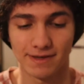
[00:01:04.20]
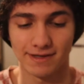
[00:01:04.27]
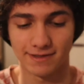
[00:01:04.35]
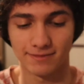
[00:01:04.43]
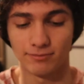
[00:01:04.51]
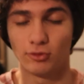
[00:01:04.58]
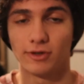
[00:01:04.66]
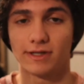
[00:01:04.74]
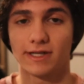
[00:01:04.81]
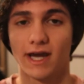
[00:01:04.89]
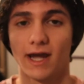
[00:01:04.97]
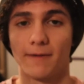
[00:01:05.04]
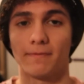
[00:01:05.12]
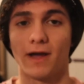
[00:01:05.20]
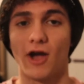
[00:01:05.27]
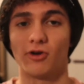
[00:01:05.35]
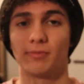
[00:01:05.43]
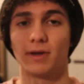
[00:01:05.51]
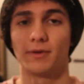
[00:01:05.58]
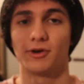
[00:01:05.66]
means more time I
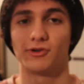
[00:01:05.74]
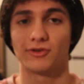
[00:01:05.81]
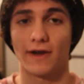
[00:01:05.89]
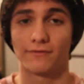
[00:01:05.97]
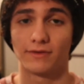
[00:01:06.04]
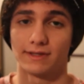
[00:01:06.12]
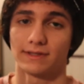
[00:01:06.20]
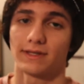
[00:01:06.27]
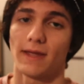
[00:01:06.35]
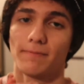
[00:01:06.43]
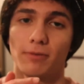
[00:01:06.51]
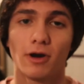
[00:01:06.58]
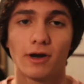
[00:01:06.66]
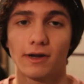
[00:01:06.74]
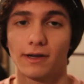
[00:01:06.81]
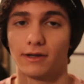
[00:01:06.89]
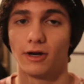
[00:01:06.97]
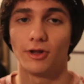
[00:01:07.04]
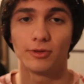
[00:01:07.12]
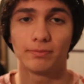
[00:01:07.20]
will be able to drive to the skate park
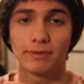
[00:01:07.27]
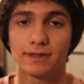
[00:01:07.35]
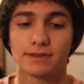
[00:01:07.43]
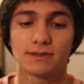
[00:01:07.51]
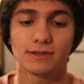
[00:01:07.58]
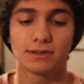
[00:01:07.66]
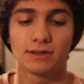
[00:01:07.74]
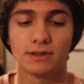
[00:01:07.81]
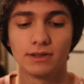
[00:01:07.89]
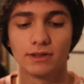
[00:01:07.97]
and other places.